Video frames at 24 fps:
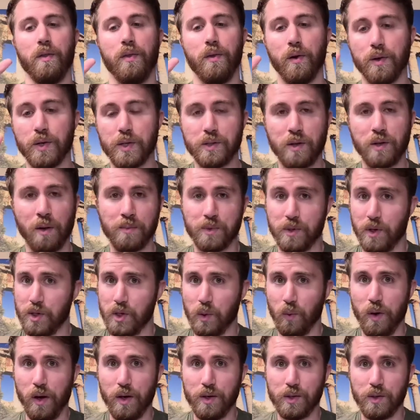There are some
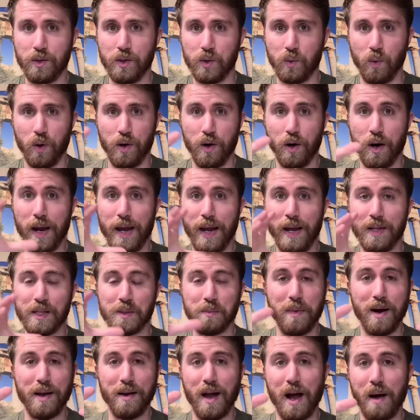situations where your hands
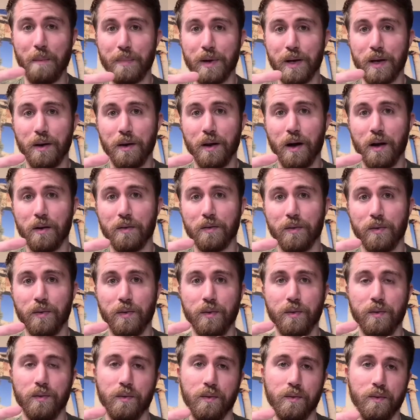might not be enough
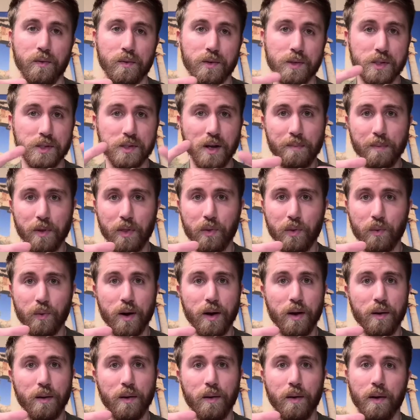to stop a
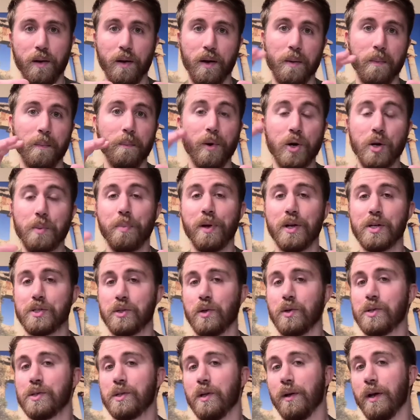threat, but your
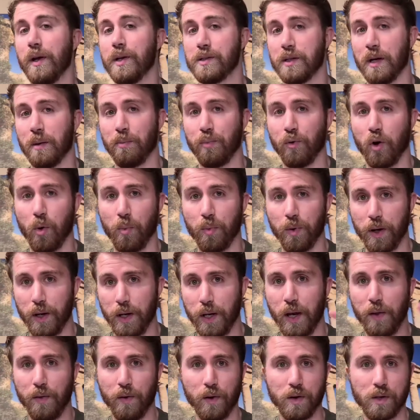pistol still isn't appropriate
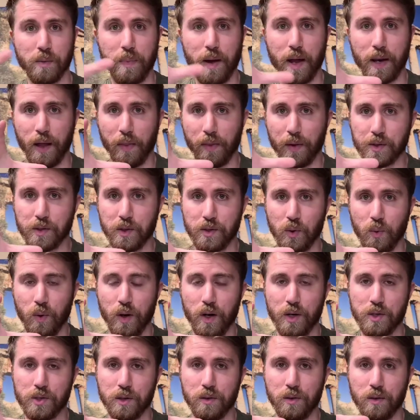either, depending on the
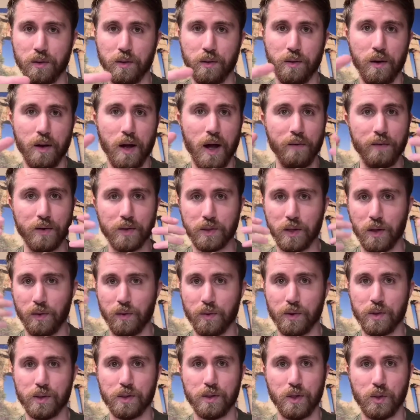situation. Obviously,
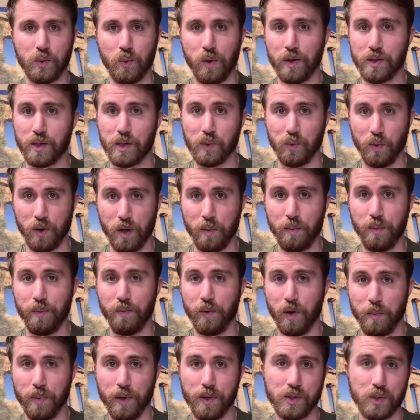there's situations where your,
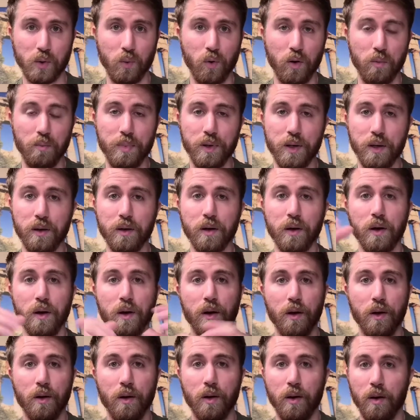your pistol would be
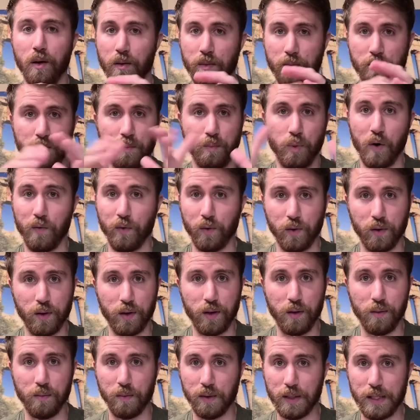
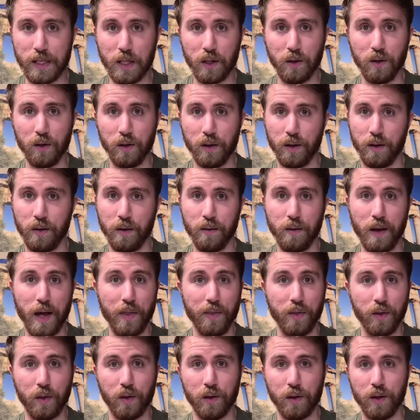perfectly legal and
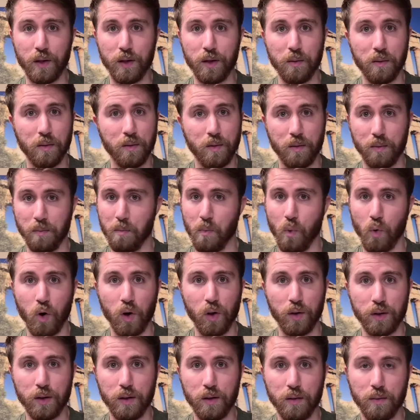ethically,
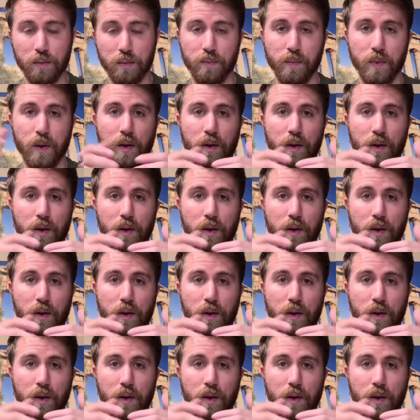morally